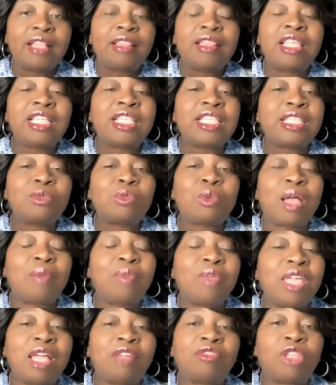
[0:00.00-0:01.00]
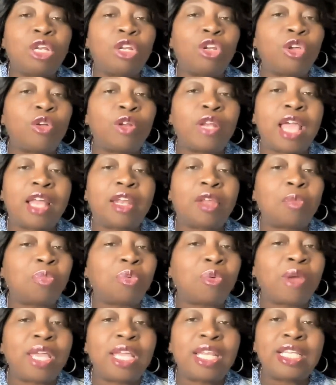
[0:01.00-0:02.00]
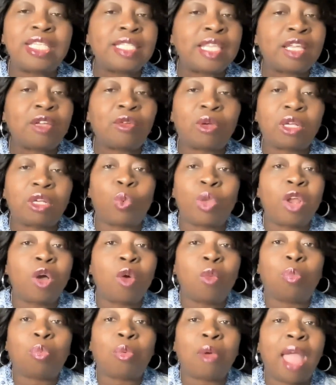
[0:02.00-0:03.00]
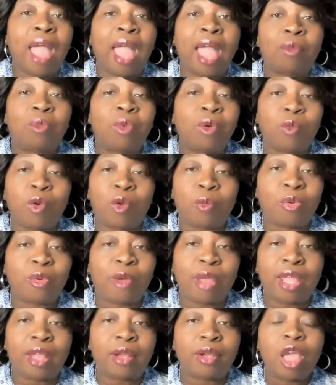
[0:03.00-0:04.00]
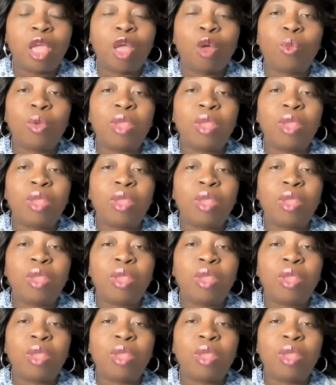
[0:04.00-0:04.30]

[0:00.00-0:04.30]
This is why we have to learn how to pray in secret. We don't brag when we're praying.